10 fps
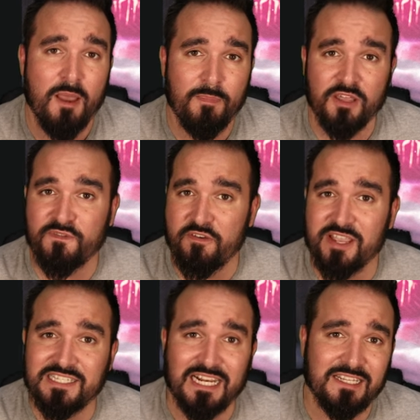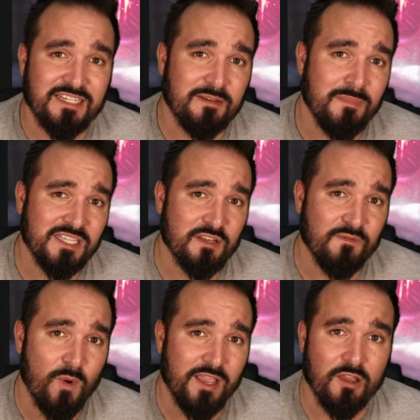by the very talented Mister
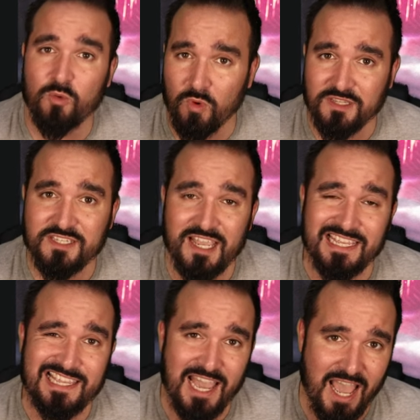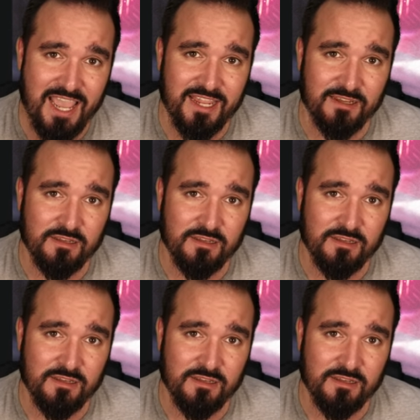Fuego once again.